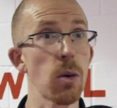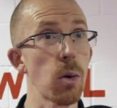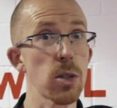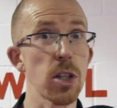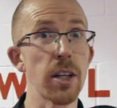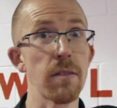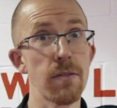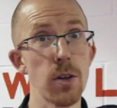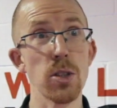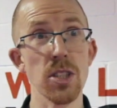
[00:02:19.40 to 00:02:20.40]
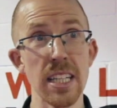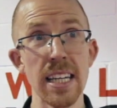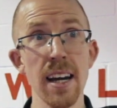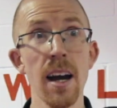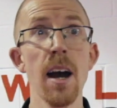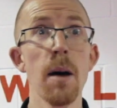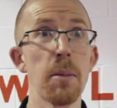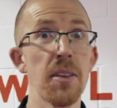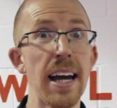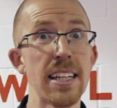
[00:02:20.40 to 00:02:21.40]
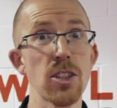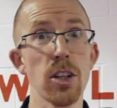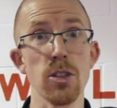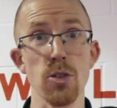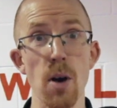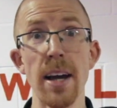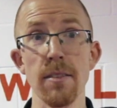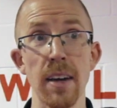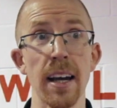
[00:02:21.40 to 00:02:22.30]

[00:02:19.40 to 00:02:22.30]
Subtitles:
you always learn in first gear, but that is not driving.